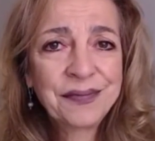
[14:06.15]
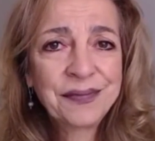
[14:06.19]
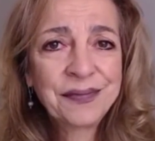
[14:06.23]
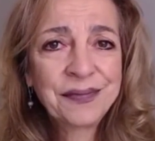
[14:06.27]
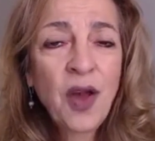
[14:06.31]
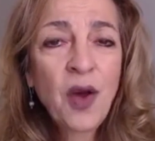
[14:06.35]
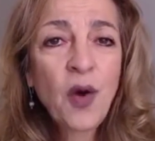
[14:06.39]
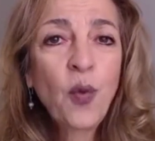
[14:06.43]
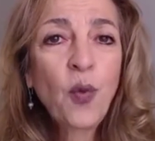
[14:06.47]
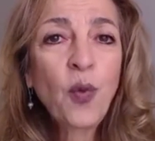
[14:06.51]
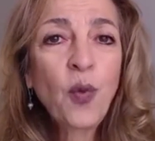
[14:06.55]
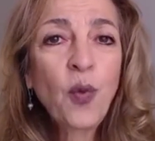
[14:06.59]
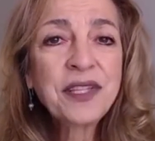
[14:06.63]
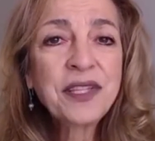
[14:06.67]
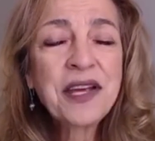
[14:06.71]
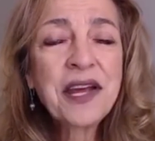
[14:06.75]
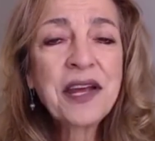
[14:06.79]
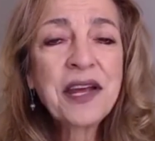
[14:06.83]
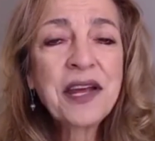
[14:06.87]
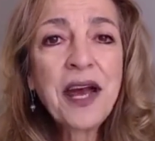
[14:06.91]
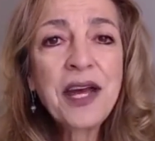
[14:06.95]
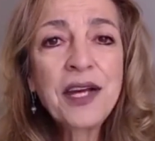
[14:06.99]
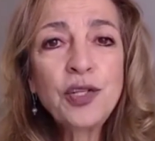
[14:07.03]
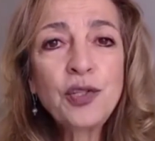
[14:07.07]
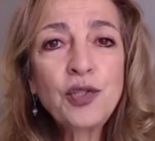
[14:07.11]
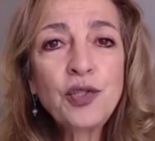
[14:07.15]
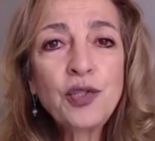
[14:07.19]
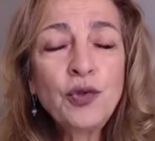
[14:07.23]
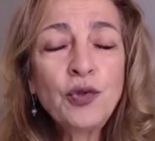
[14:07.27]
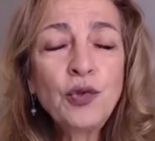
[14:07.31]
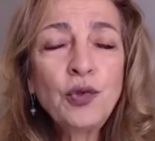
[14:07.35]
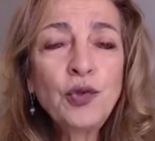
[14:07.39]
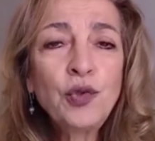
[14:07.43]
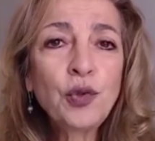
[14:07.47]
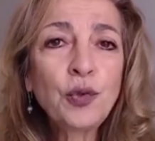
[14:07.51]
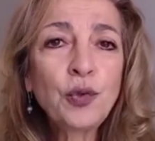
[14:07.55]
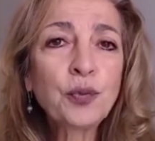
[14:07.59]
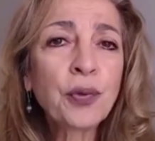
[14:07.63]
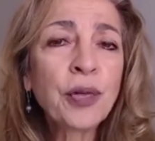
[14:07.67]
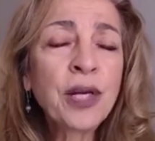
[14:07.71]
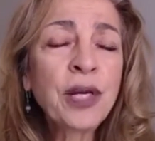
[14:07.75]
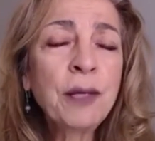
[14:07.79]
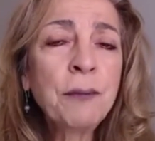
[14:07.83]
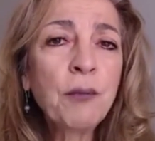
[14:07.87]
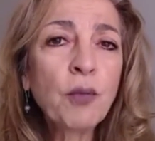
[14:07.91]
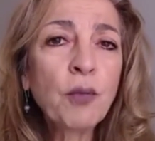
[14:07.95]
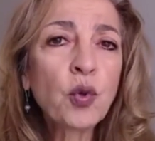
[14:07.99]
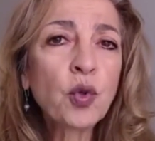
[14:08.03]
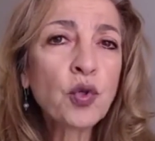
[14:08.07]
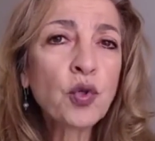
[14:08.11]
What can I do to bring
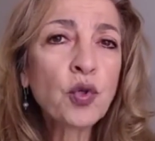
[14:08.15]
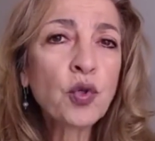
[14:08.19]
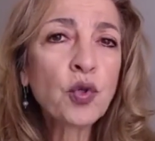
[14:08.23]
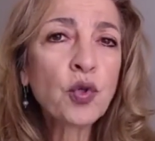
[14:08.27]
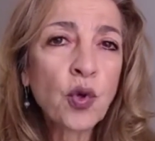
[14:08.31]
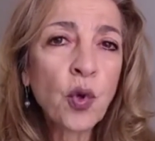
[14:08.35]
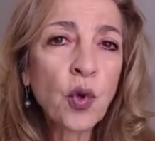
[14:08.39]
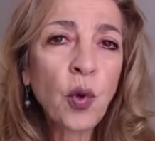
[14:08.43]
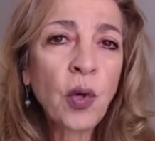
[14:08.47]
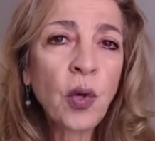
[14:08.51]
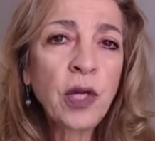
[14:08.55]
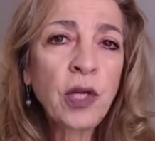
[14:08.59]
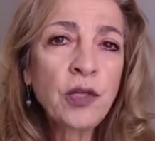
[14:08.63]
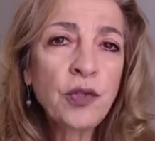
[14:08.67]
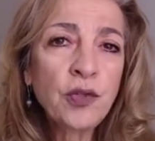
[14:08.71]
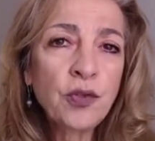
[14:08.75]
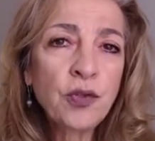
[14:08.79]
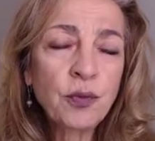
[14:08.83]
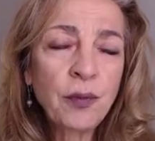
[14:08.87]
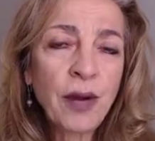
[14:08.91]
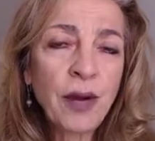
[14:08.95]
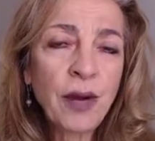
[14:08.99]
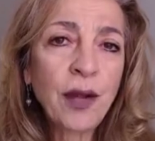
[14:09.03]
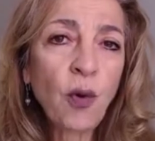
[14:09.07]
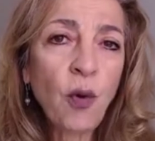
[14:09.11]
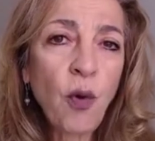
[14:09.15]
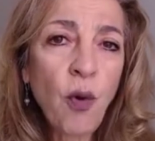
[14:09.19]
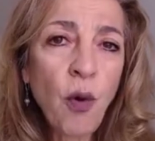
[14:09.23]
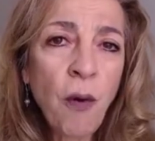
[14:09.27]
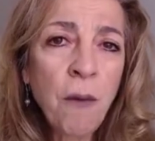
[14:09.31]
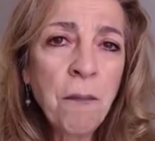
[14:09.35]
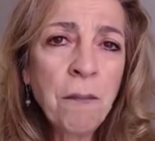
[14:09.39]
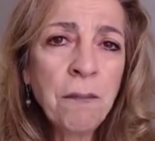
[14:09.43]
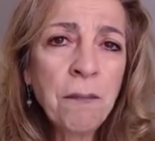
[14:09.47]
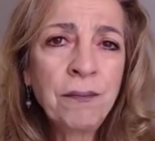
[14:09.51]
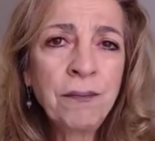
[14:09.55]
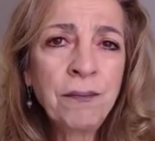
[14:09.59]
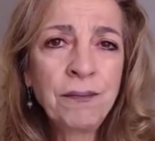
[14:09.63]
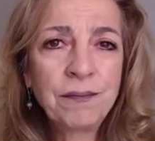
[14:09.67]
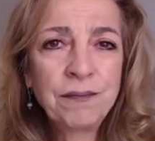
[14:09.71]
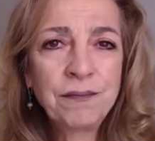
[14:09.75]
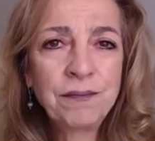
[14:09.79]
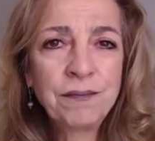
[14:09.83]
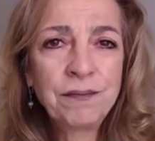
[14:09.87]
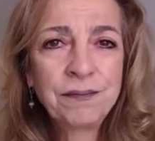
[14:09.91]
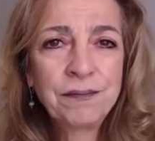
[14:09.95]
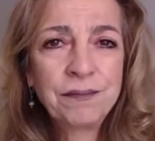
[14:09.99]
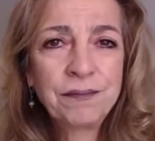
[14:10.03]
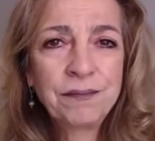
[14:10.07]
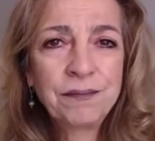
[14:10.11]
more joy to my home?
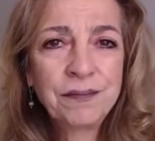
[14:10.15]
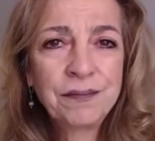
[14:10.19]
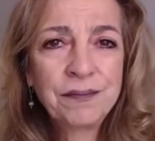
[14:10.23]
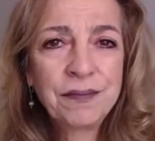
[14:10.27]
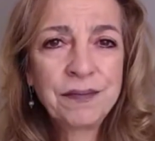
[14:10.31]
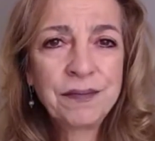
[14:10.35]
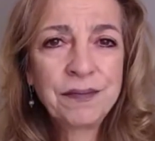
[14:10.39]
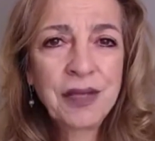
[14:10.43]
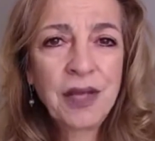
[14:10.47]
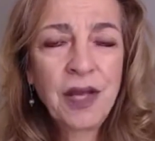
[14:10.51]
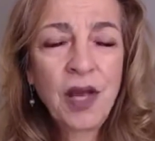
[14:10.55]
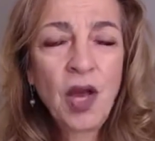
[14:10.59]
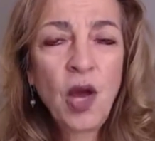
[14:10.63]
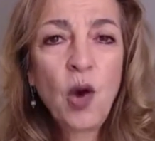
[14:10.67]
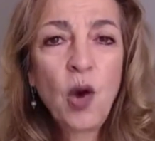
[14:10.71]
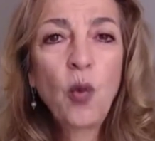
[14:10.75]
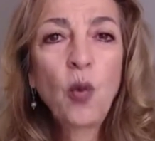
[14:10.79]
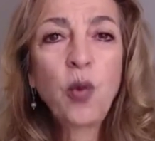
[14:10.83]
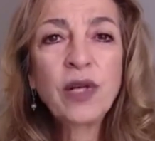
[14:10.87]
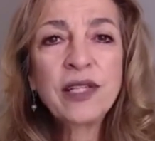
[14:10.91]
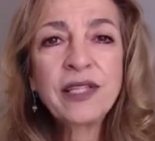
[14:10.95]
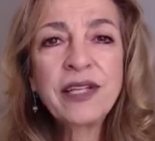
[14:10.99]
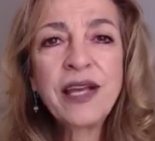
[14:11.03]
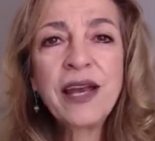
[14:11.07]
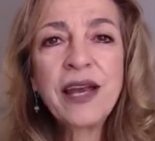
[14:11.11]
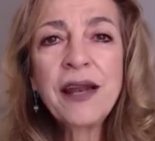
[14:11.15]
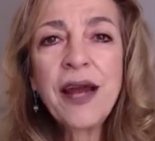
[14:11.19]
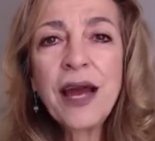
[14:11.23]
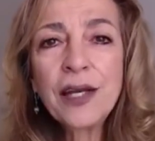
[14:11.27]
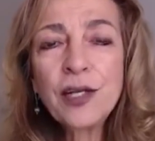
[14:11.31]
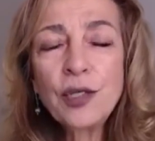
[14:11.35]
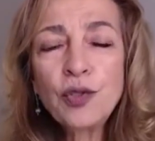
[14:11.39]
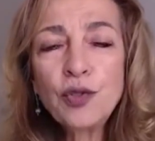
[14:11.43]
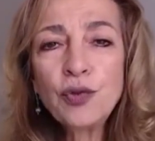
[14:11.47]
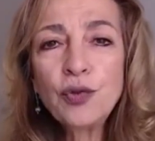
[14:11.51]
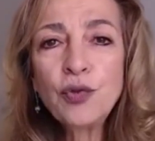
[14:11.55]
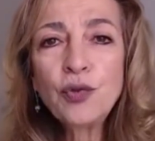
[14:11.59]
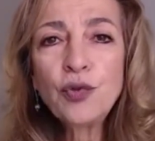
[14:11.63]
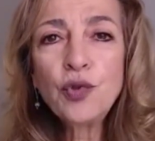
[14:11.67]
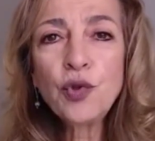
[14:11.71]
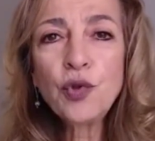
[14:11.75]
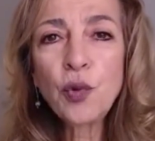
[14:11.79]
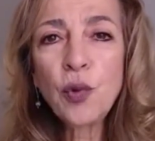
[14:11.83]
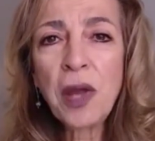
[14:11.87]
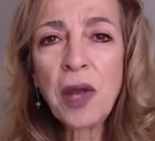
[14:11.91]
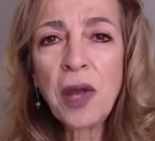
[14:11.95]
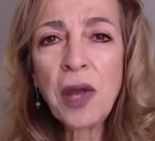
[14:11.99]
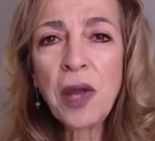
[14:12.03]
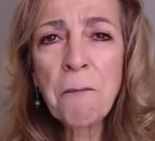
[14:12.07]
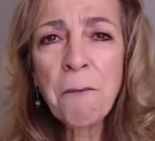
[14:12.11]
What can I do to
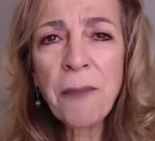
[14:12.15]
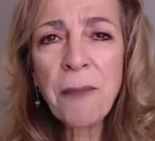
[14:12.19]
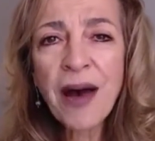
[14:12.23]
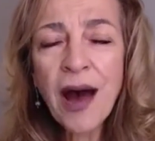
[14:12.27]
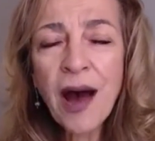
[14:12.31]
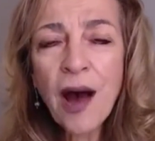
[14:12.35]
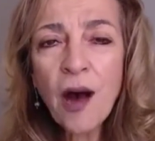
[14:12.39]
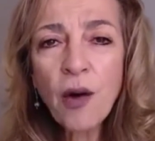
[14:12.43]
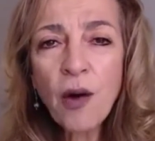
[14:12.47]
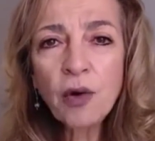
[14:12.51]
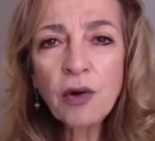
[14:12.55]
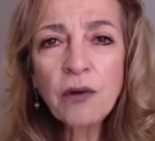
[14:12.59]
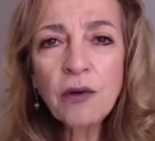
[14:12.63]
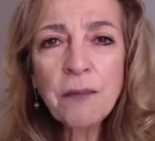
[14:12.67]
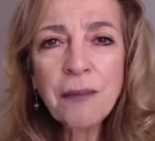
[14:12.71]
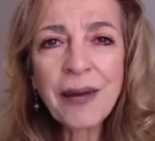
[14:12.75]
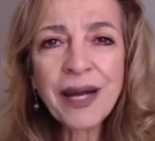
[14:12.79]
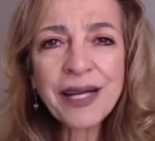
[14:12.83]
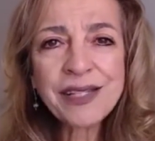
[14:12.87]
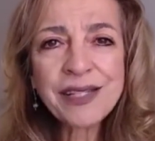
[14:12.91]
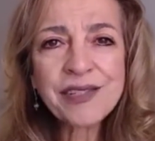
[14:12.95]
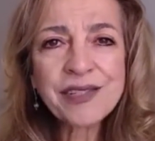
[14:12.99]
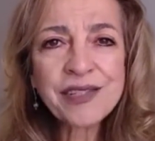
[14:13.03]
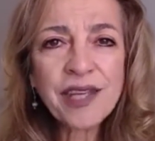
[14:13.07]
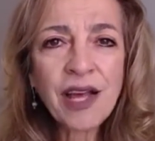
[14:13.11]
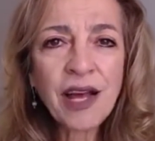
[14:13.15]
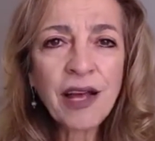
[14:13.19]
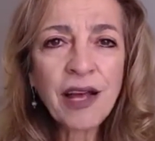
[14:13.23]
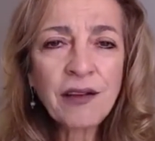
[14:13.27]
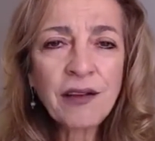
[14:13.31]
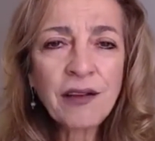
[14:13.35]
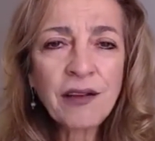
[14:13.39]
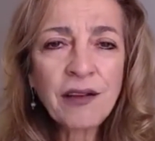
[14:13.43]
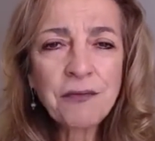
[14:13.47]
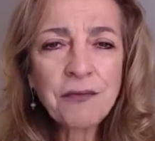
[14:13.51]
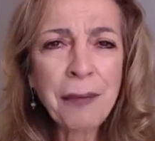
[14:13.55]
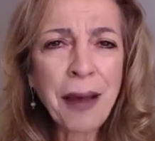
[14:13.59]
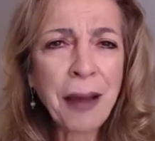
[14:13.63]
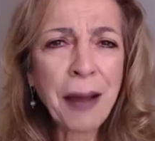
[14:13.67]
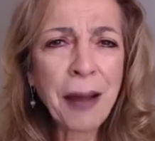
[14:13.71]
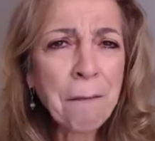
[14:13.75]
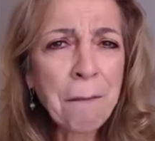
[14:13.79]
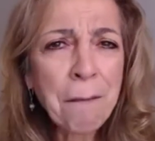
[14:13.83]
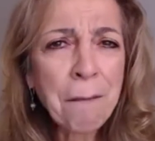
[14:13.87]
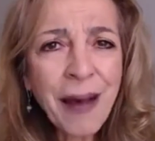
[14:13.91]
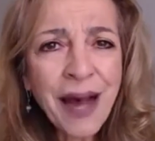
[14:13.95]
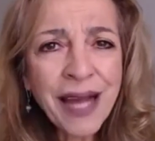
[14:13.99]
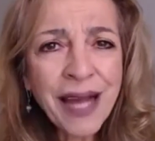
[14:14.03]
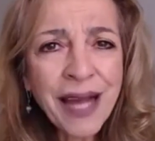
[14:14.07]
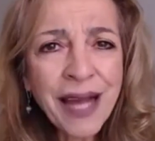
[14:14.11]
empower myself, my
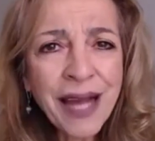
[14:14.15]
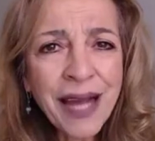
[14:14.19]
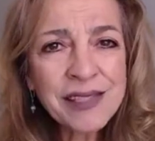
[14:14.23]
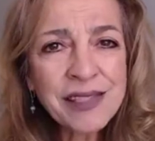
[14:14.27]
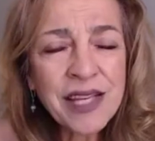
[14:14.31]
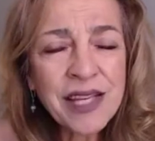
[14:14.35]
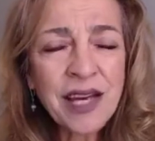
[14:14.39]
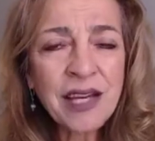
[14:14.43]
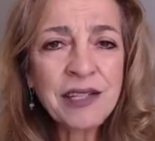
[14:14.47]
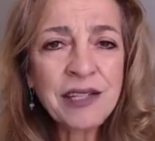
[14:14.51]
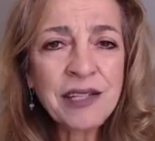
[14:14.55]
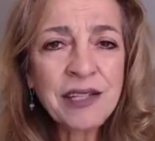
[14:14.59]
mindset?